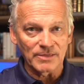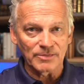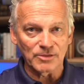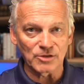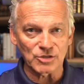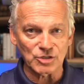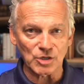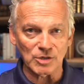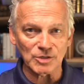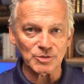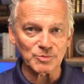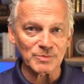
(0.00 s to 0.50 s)

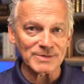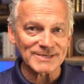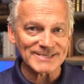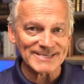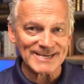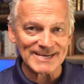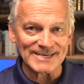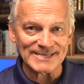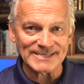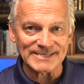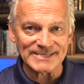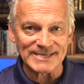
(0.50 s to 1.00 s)
There's also a
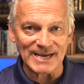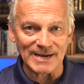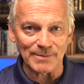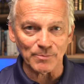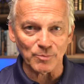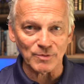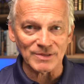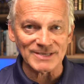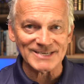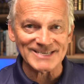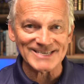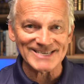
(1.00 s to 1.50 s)
second
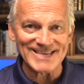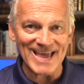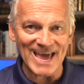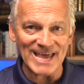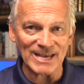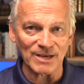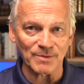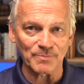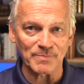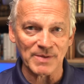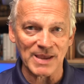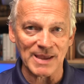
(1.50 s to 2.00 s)
type with
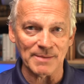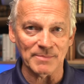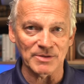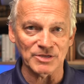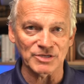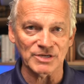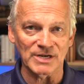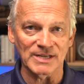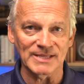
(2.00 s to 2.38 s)
static payments.